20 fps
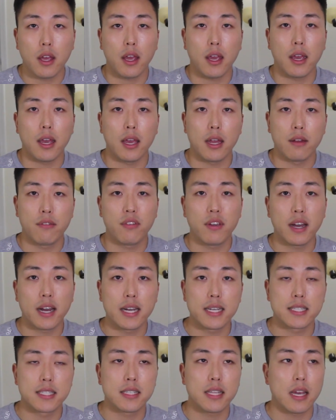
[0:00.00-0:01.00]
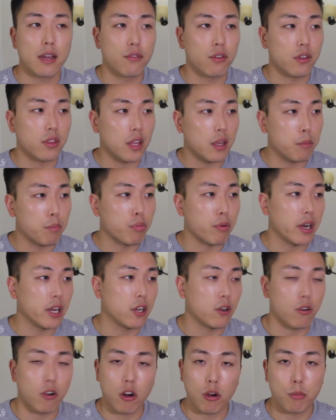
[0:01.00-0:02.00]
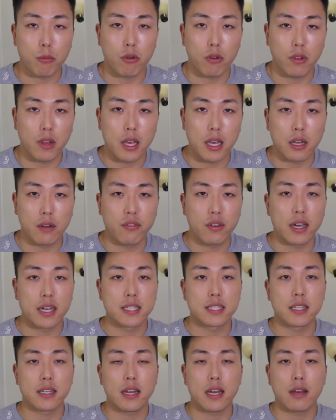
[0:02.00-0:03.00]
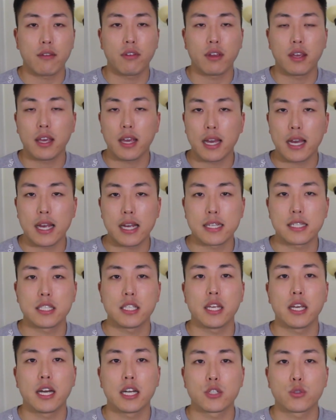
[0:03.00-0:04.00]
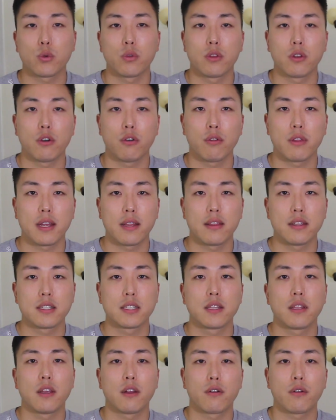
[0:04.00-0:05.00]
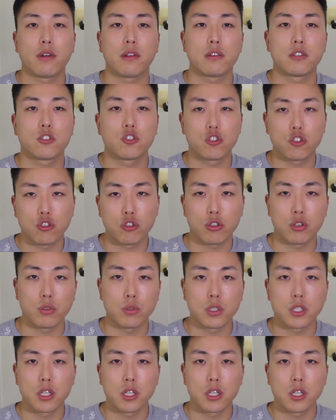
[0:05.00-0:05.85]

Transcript: And if you guys ever did break your arm or leg, if you guys did have a cast, you guys will know that this theory is true.